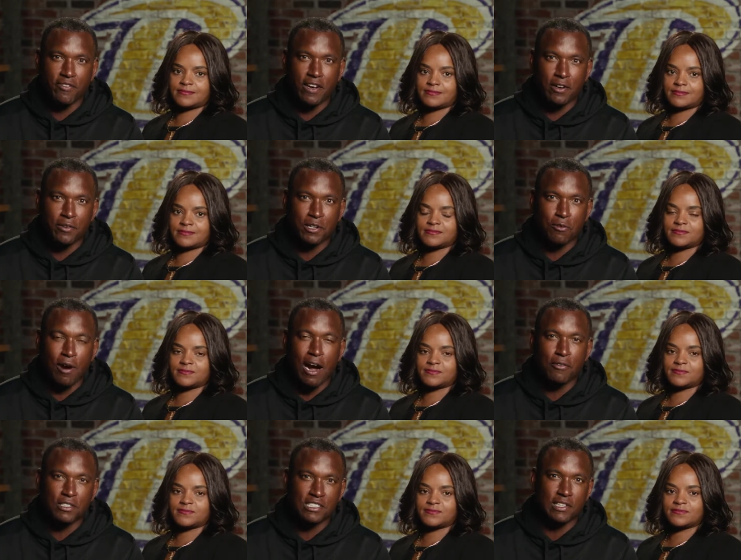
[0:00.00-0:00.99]
Speaker 1: veteran and
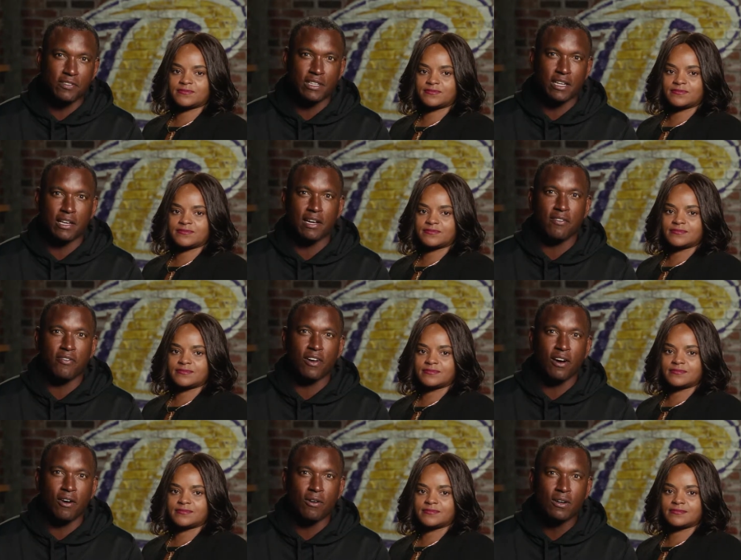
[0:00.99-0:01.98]
wide receiver in the
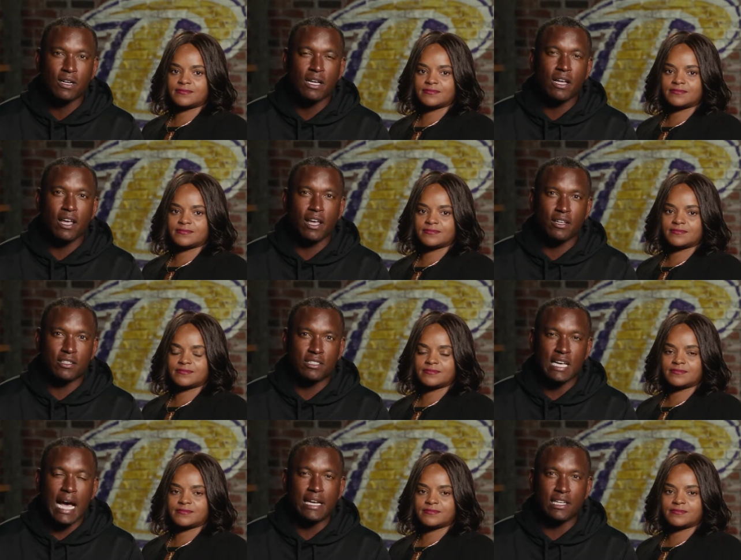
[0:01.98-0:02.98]
NFL, and the
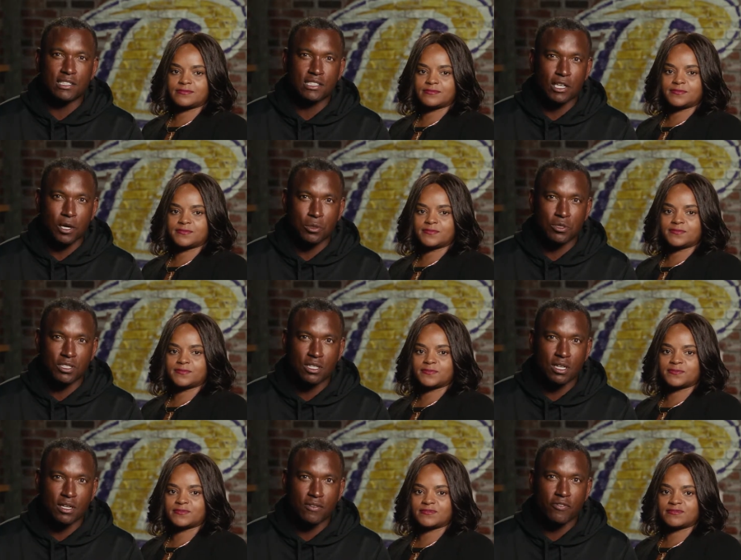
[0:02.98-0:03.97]
tight ends coach
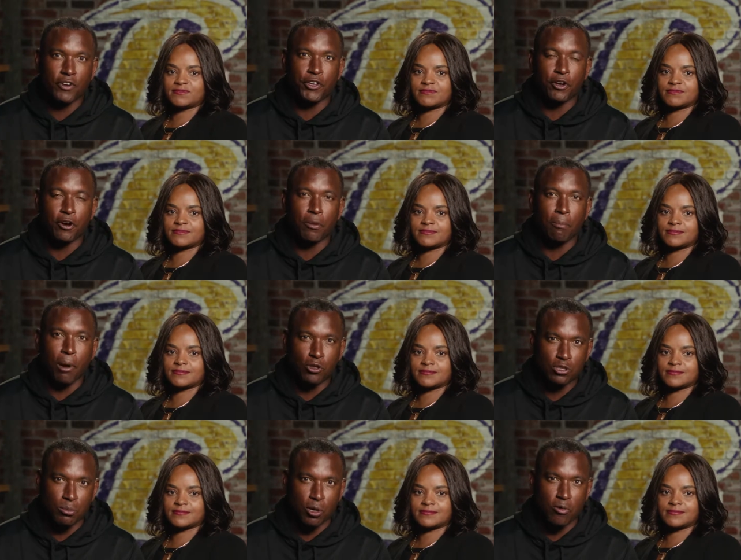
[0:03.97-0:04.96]
for your
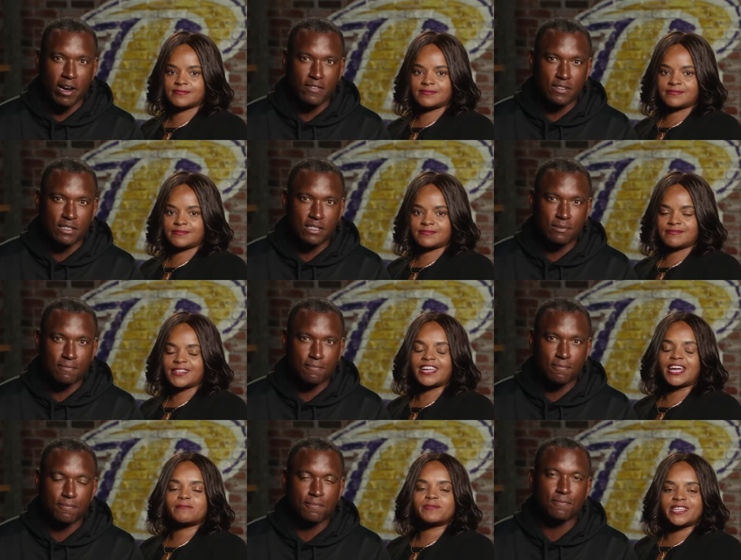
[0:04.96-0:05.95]
Baltimore Ravens.
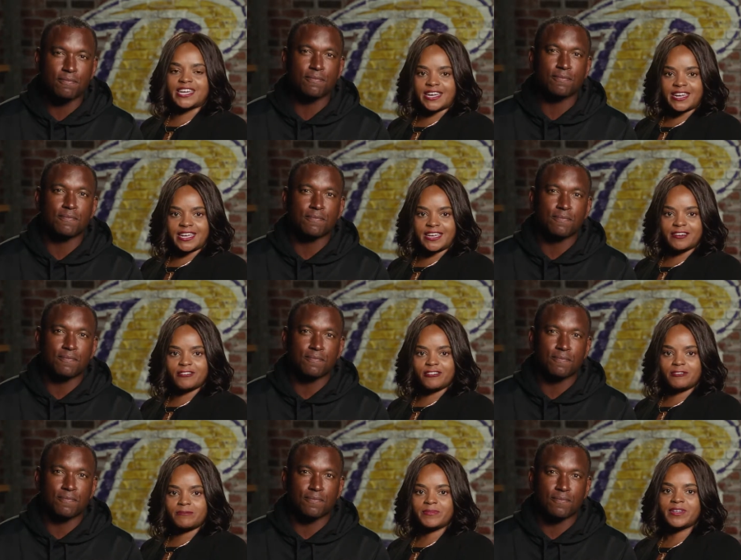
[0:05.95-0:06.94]
Speaker 2: And I'm Deanna
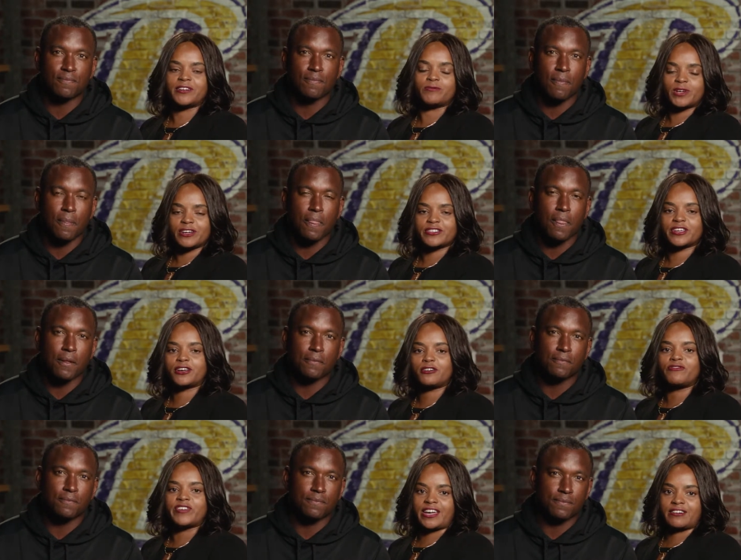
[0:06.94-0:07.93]
Engram, and we are the
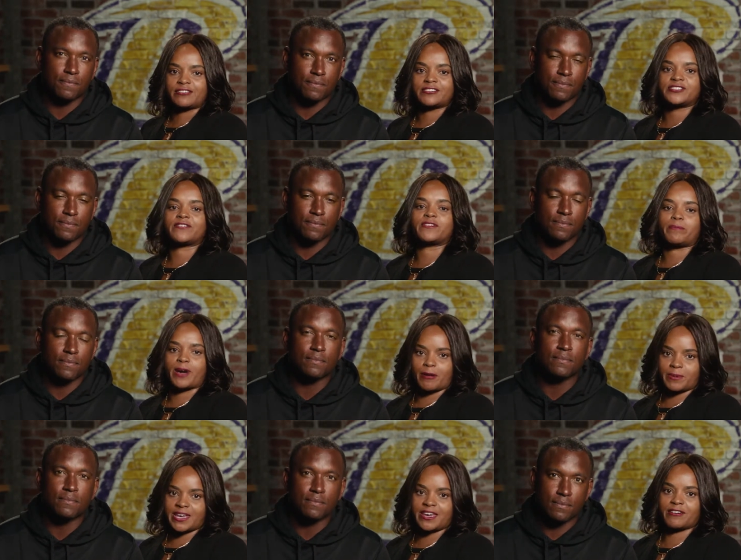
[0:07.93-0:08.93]
co-founders of the
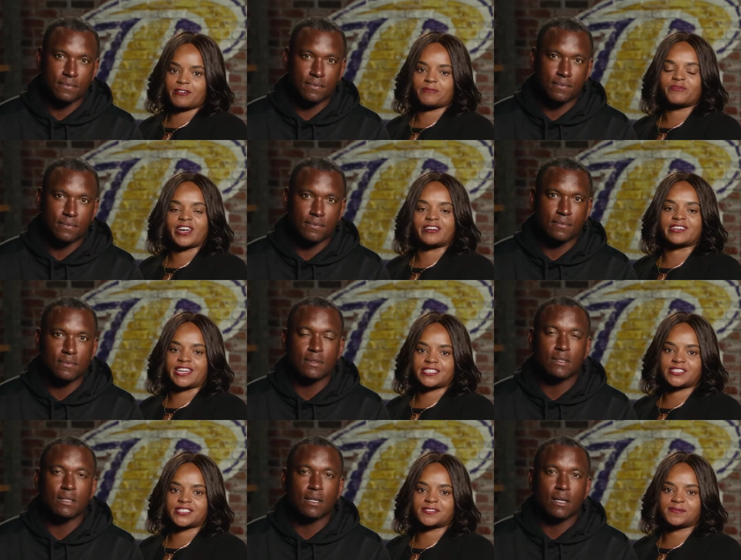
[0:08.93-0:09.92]
Bobbi Engram
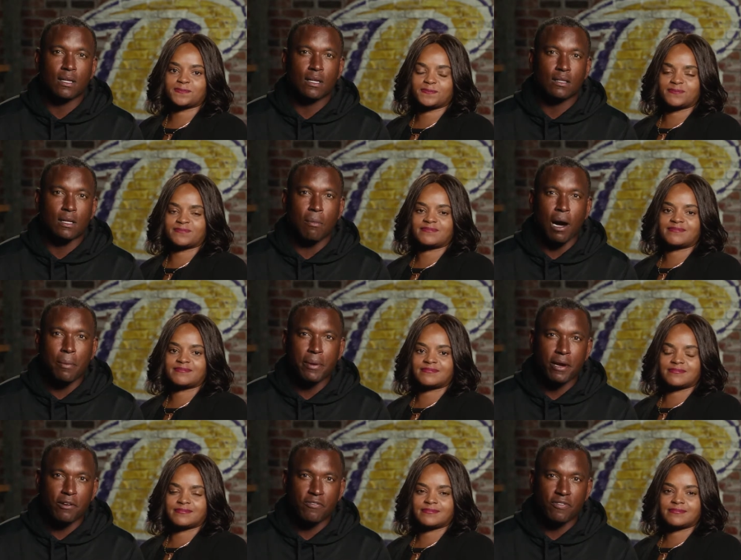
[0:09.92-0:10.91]
Foundation.
Speaker 1: The Bobbi
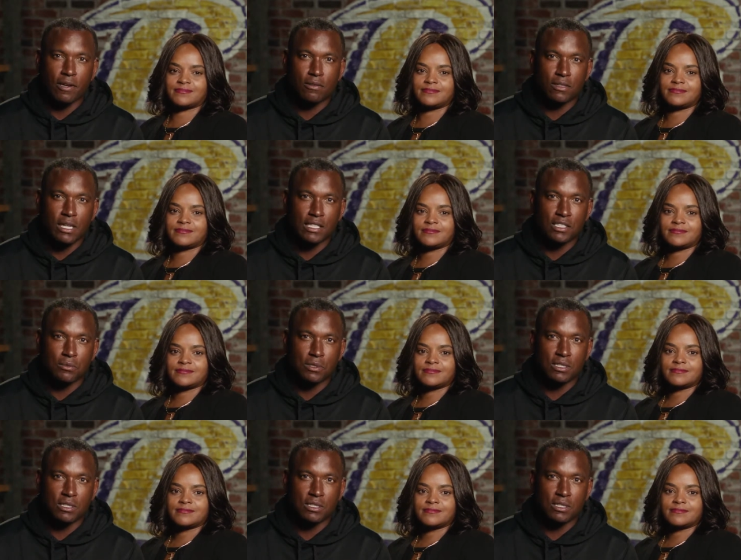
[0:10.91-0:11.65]
Engram Foundation